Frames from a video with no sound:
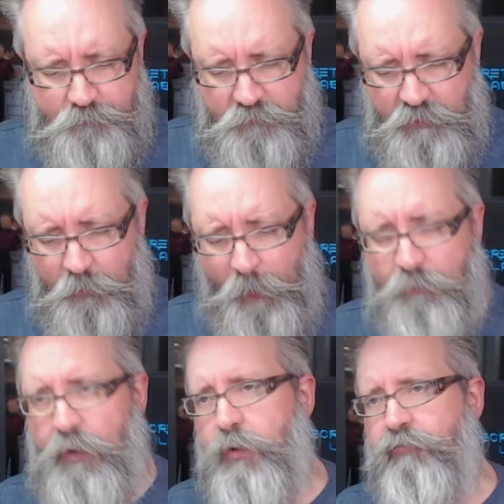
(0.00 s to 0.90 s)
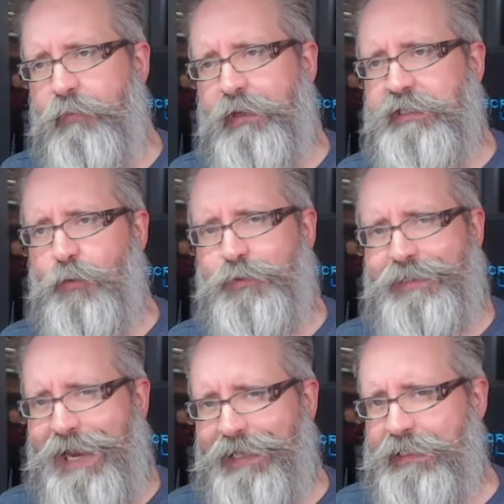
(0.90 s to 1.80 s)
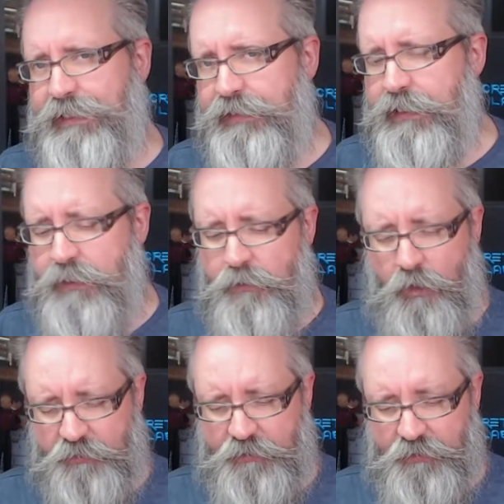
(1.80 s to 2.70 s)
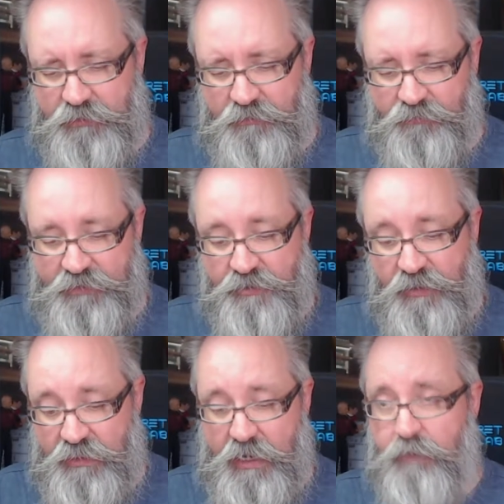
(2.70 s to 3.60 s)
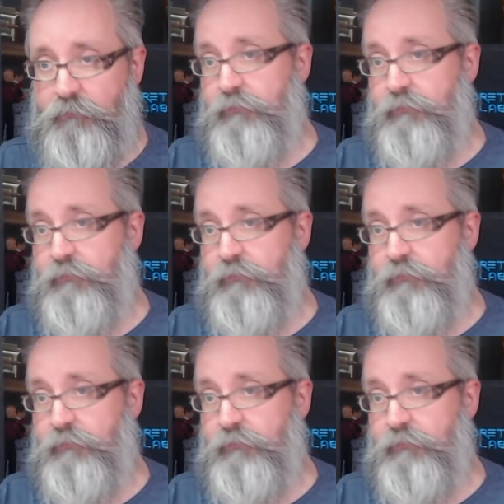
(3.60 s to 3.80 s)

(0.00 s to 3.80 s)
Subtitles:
But I want to replace it with an LED alternative, and you can get